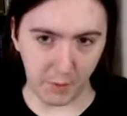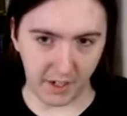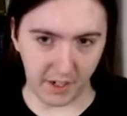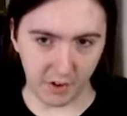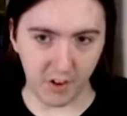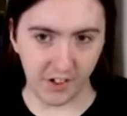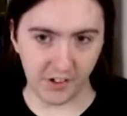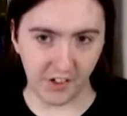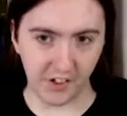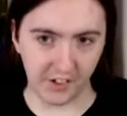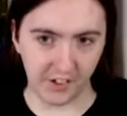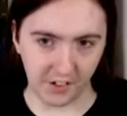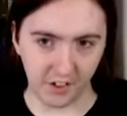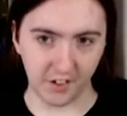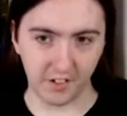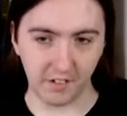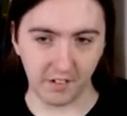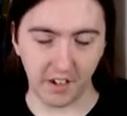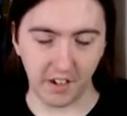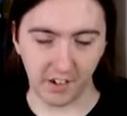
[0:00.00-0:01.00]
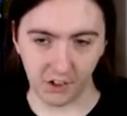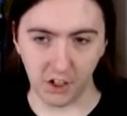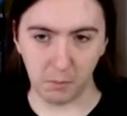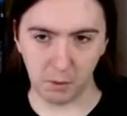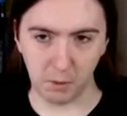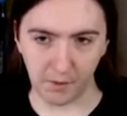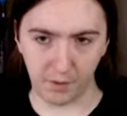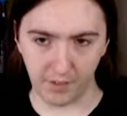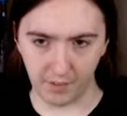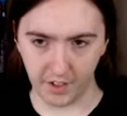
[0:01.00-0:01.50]
trilogy is a good example
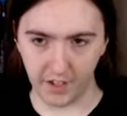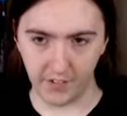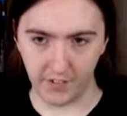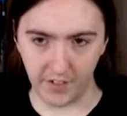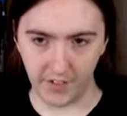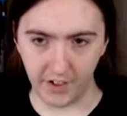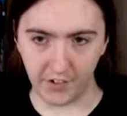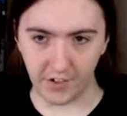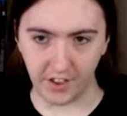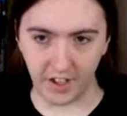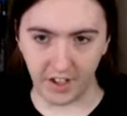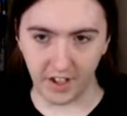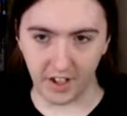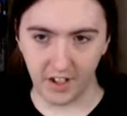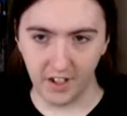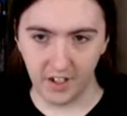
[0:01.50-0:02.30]
of the adventure thing,